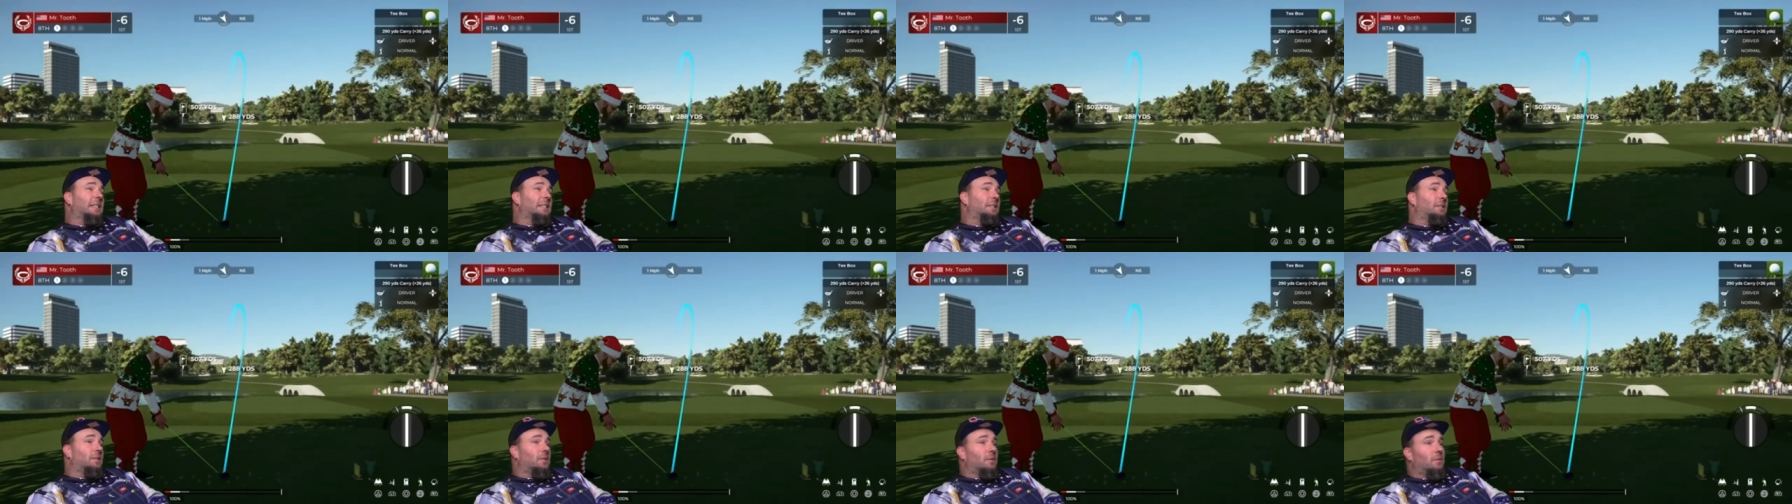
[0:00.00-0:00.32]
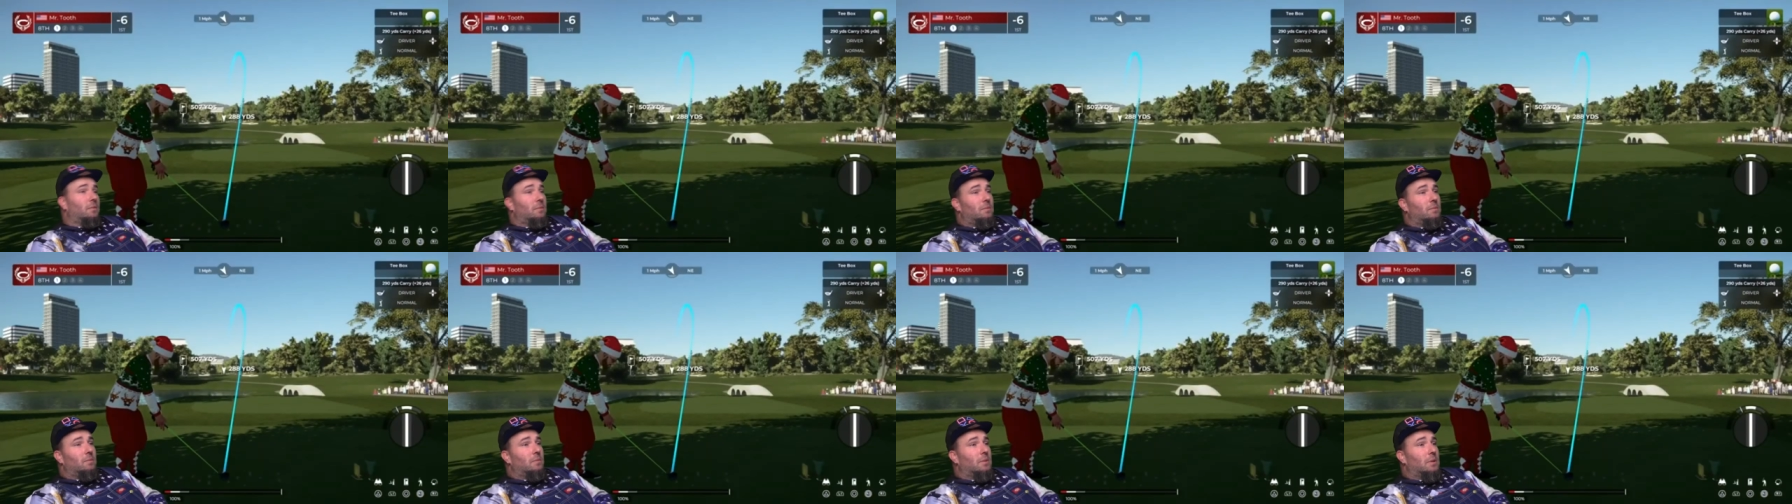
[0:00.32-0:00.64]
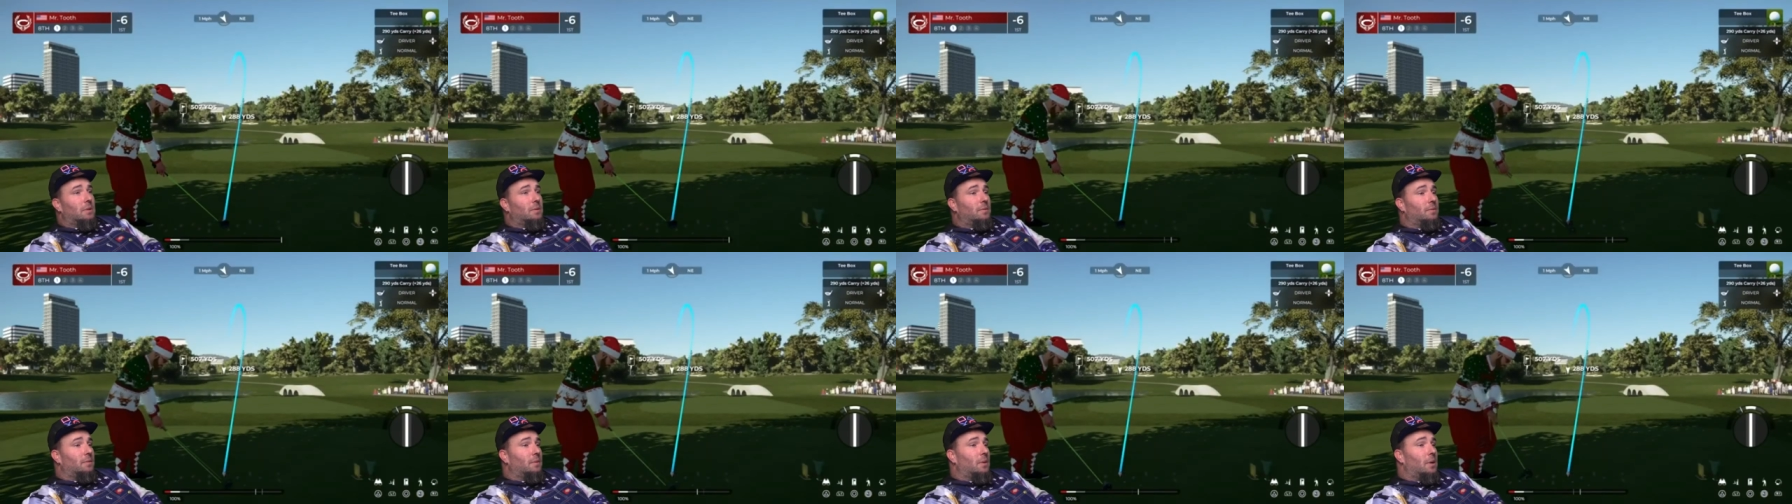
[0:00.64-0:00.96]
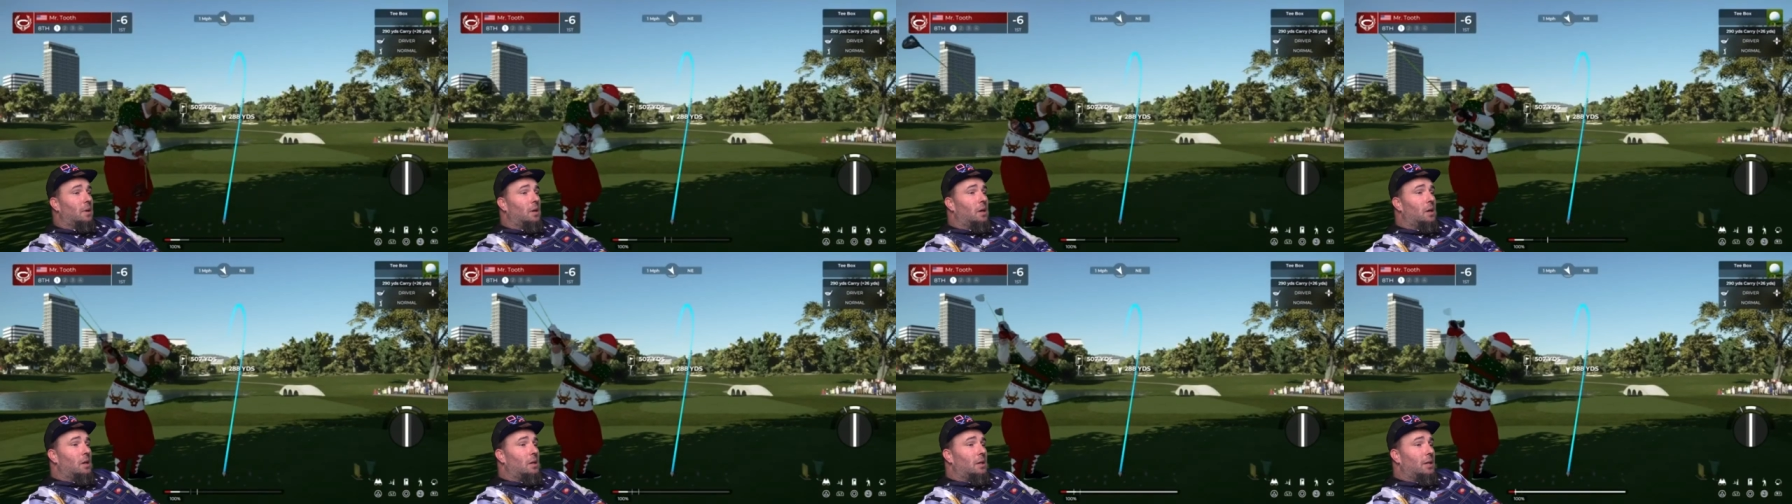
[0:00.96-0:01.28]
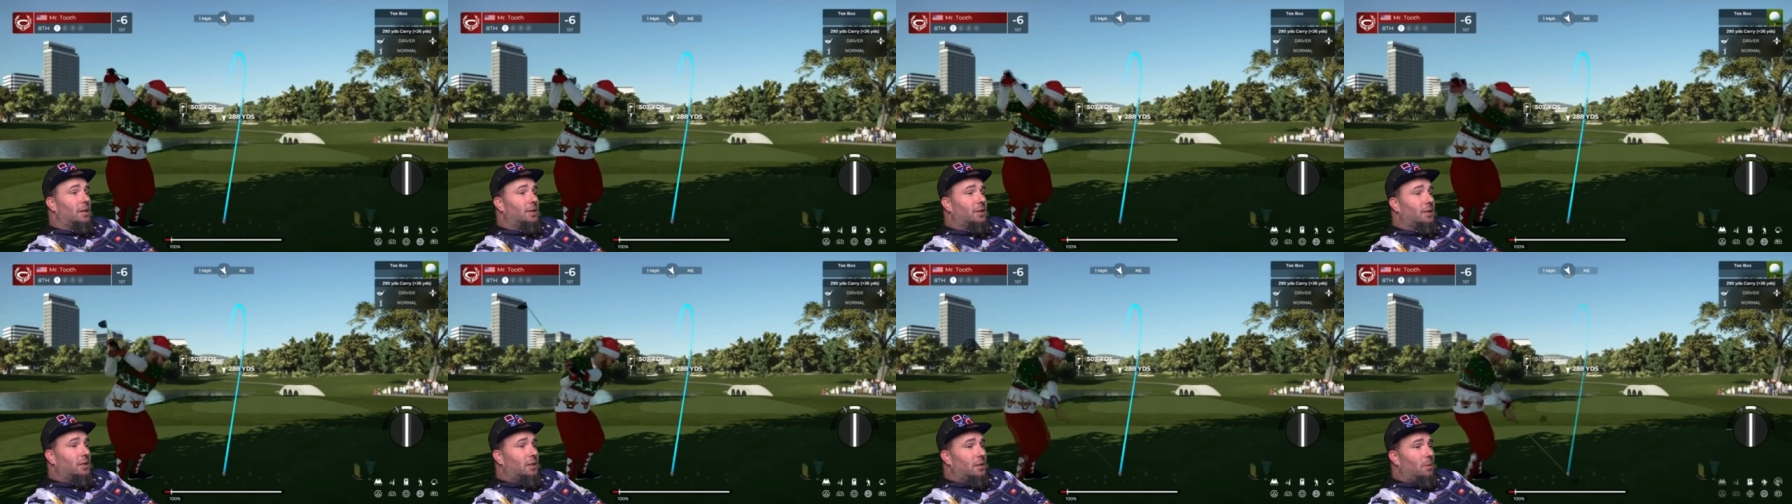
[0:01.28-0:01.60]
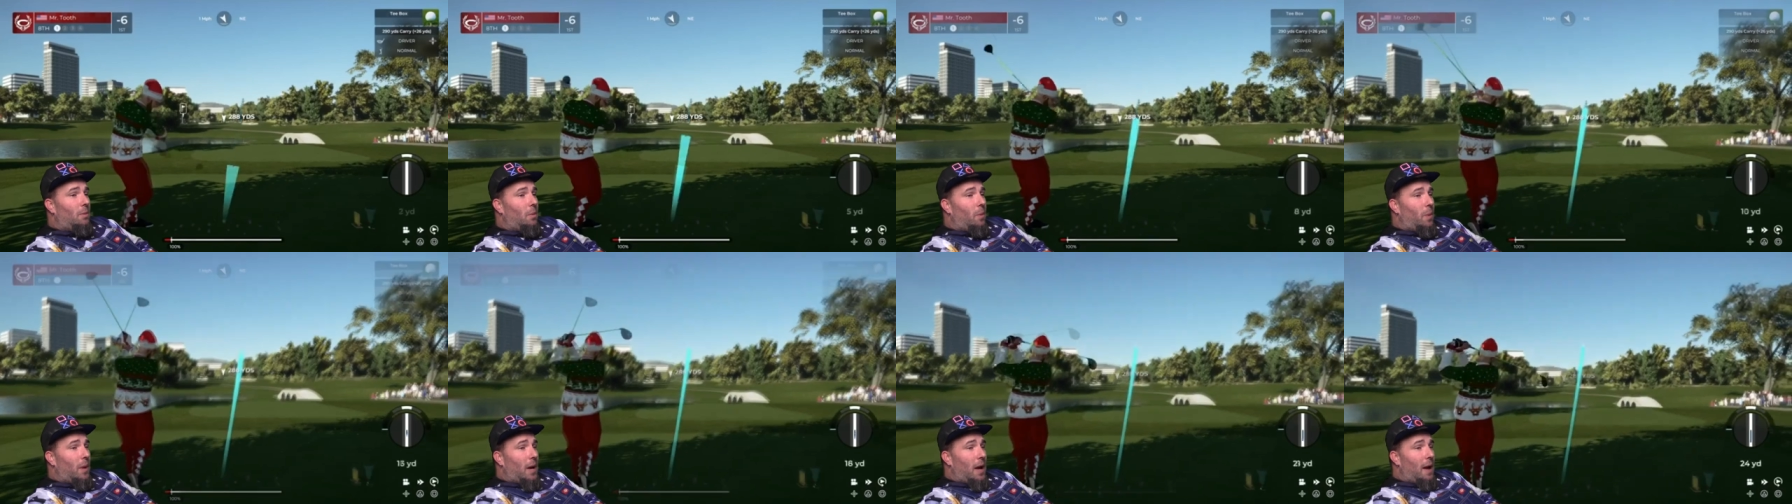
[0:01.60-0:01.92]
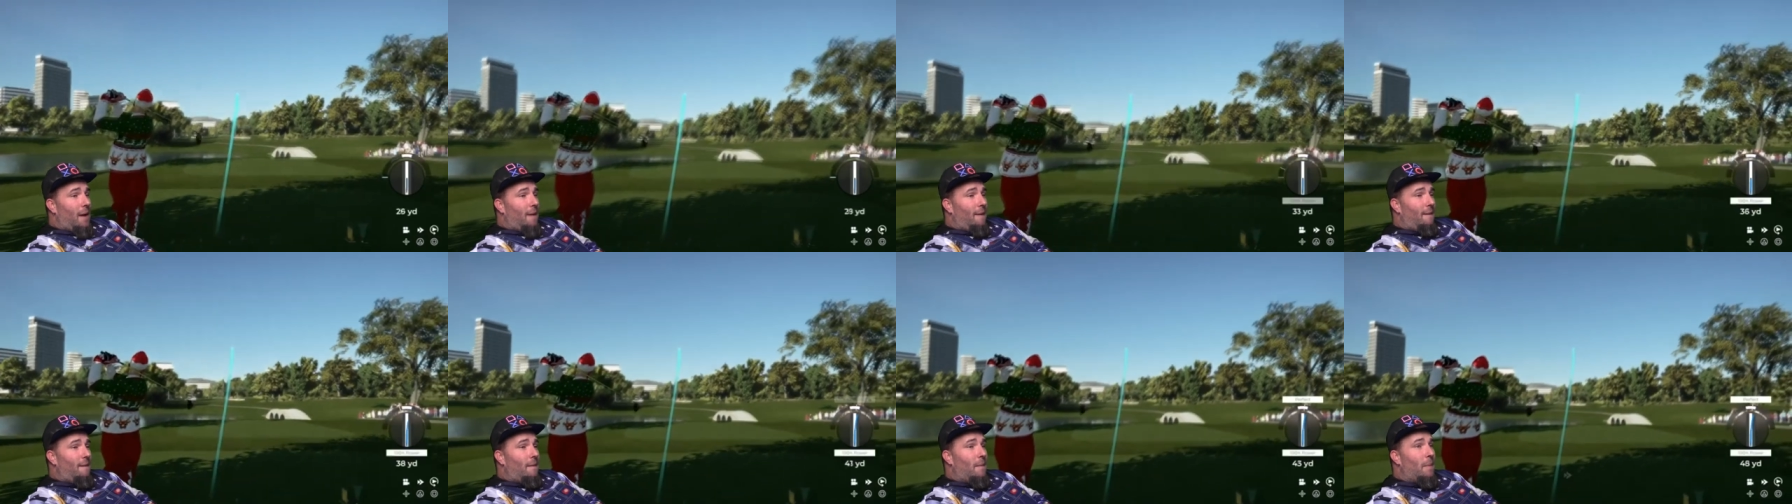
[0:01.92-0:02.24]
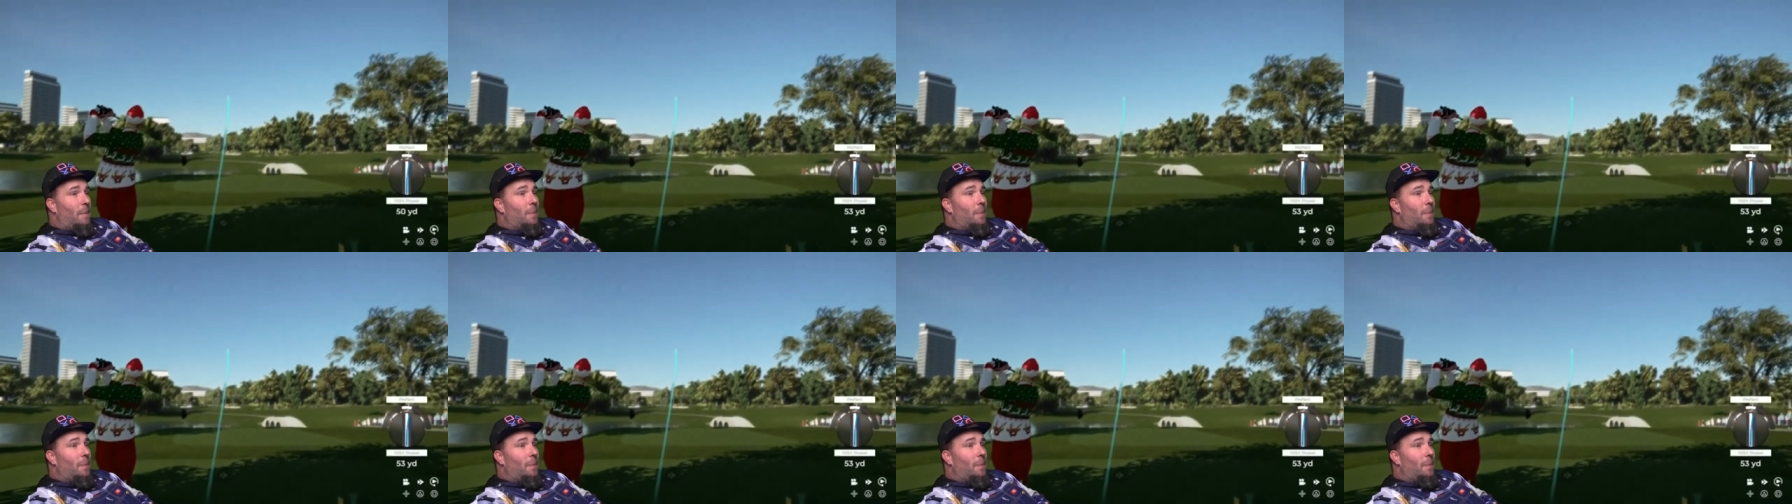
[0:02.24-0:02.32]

so well, let's just see what we got.